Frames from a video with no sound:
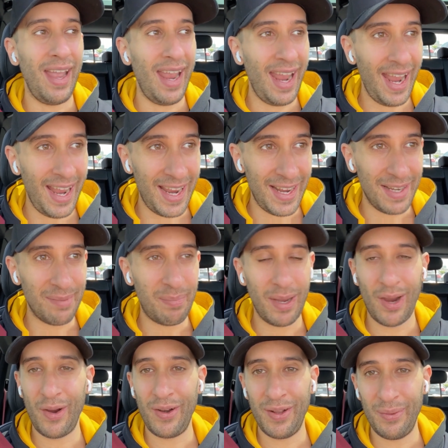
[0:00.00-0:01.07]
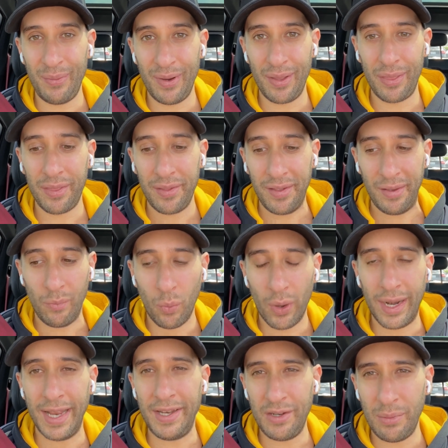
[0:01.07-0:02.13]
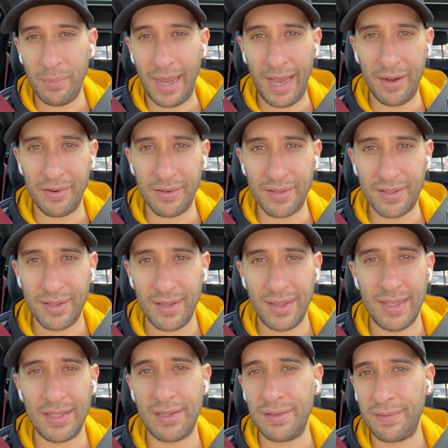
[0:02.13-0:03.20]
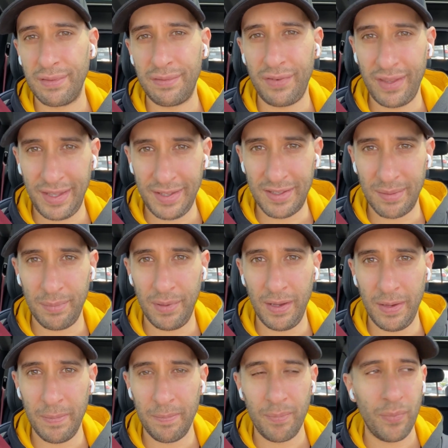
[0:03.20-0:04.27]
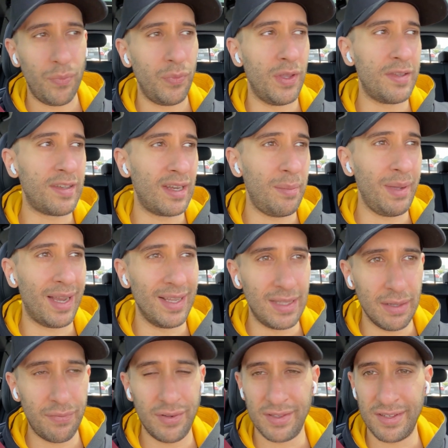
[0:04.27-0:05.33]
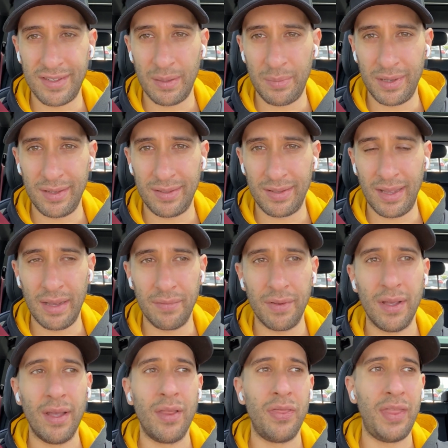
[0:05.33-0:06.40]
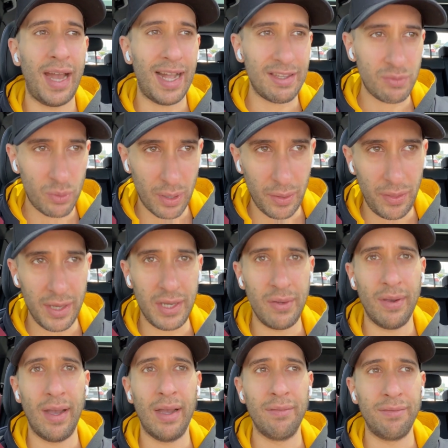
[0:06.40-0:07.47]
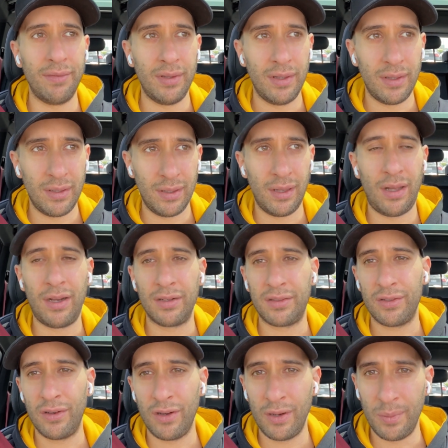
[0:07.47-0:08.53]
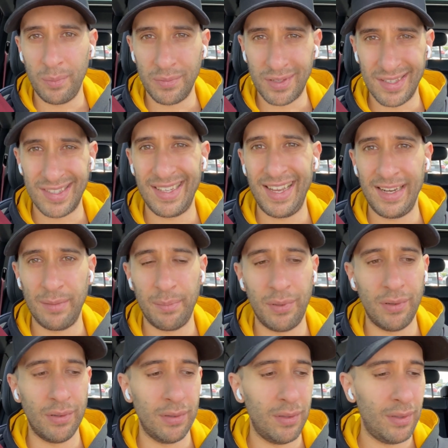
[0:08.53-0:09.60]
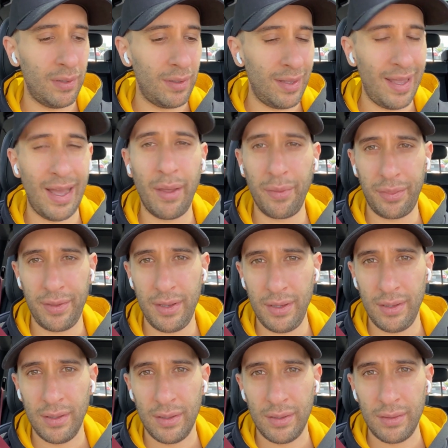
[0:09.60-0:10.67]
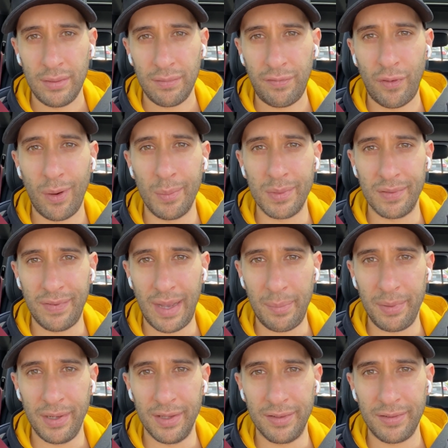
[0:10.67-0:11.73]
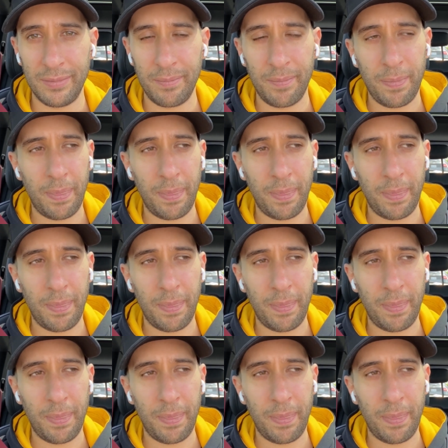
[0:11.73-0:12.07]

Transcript: and pairing it with what I do matters. This is fulfilling to me. This is gonna make a difference in somebody's life. That's where I think you have long-term, sustainable, healthy forms of happiness.